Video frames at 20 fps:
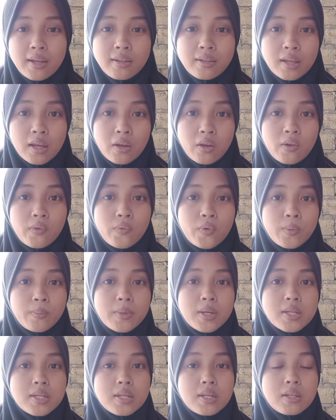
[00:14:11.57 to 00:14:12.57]
Thank you for
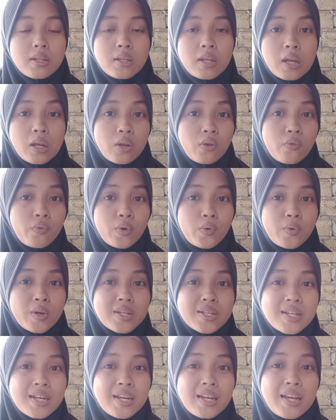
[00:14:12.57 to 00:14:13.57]

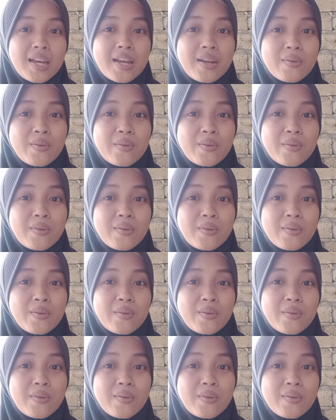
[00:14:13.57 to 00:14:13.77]
watching,